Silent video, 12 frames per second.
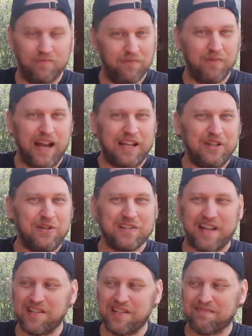What I do is
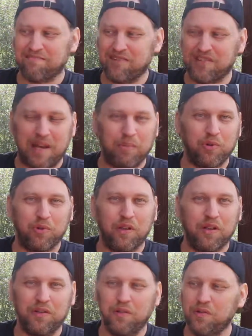I just staple
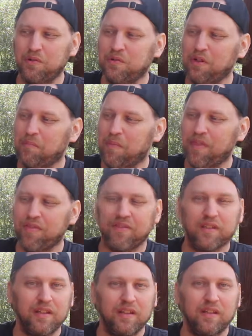a new month
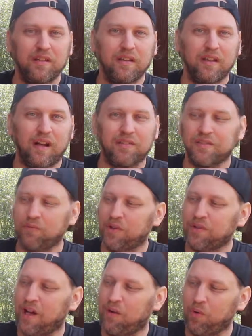onto
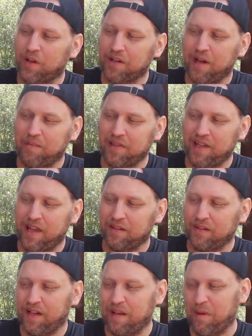one on top of the
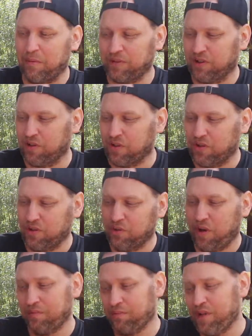other, and I'm able to go
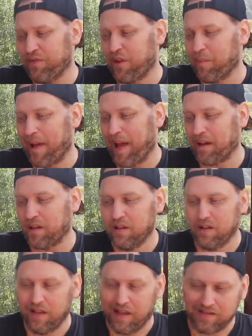pretty far back
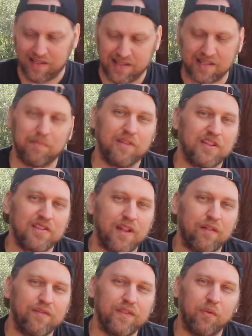and see some of the
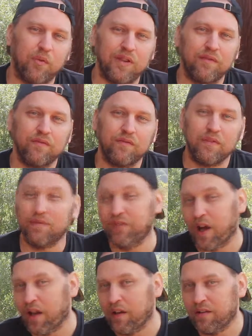stuff that we've
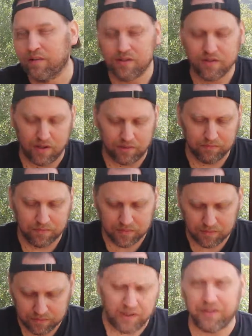done. So
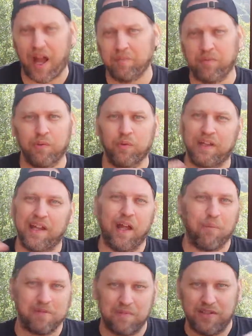the timeline really
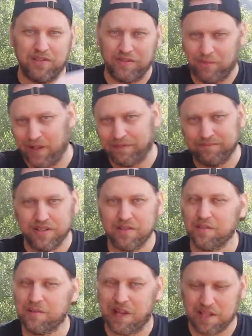helps me to, well,
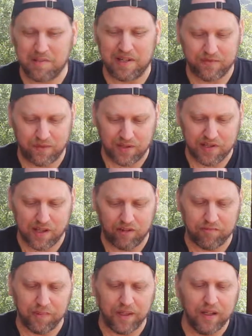it kind of speaks for
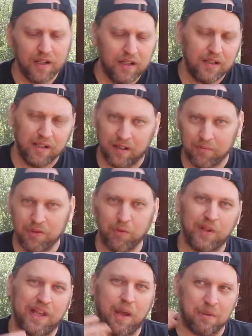itself, but it
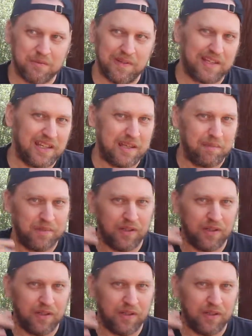really helps me to keep,